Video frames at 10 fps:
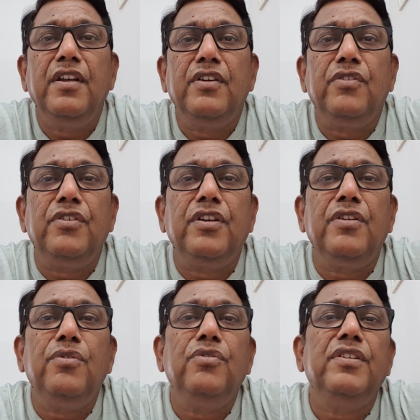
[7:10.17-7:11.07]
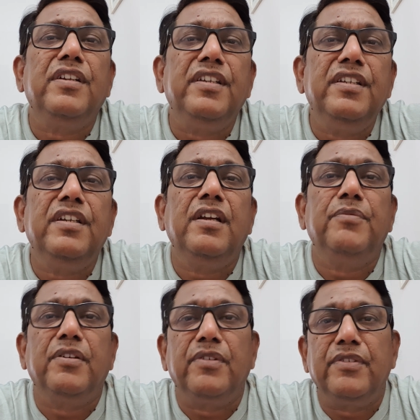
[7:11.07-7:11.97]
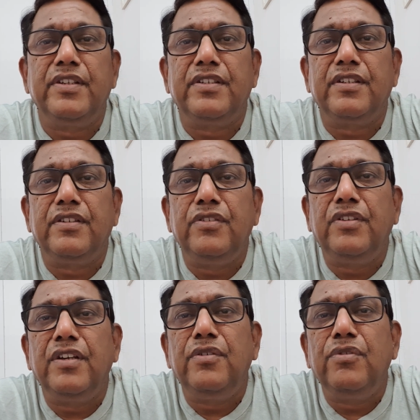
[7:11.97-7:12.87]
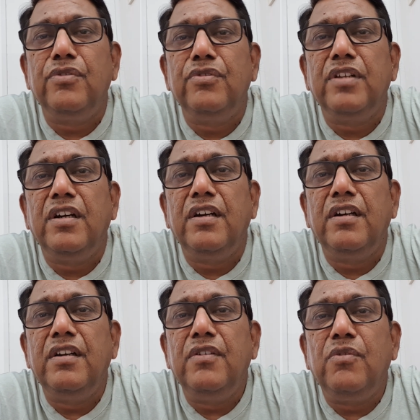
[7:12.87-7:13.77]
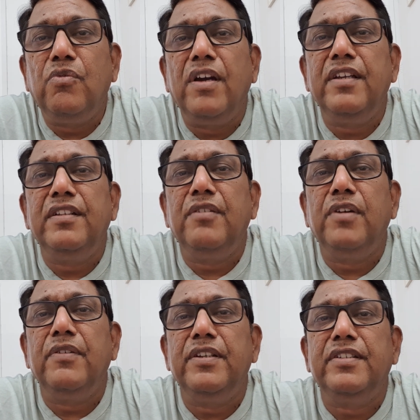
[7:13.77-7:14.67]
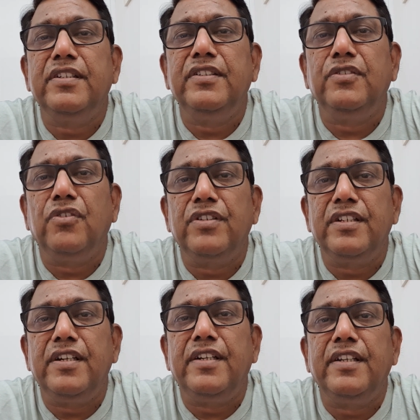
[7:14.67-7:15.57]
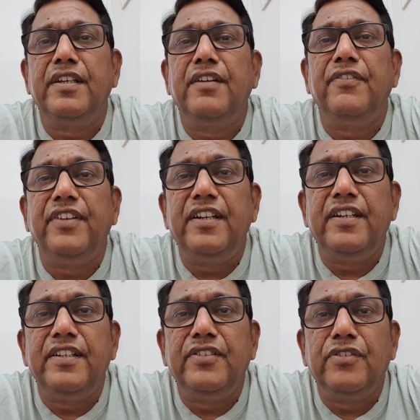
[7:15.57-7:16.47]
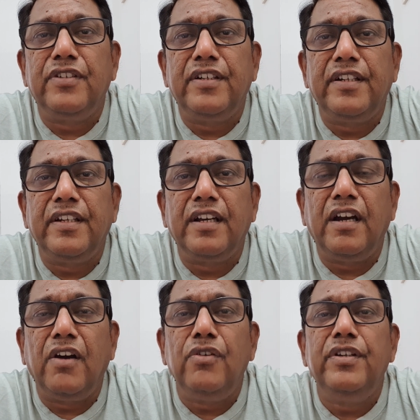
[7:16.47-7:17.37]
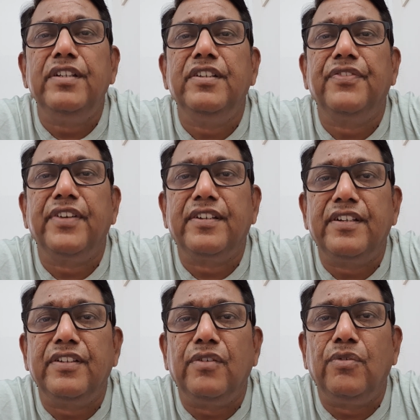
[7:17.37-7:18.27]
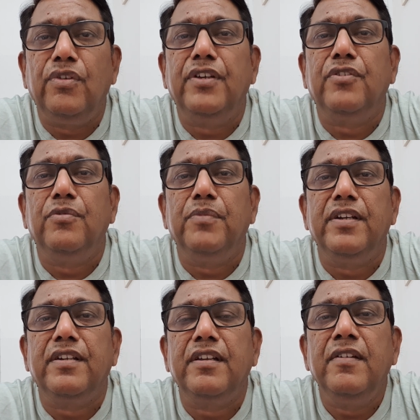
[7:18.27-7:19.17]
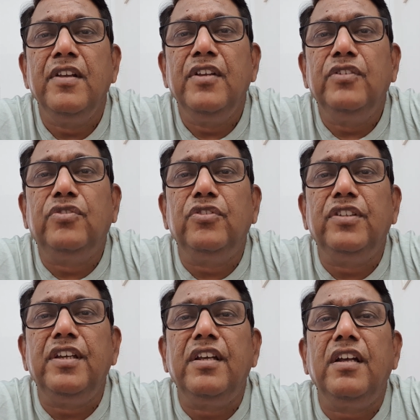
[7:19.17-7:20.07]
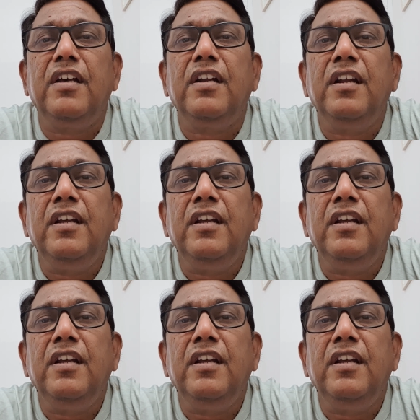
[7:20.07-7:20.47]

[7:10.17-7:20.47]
you can know the region of the vibration, you can know the why the vibration is originating and where it is originating, how it is affecting the whole equipment. So there are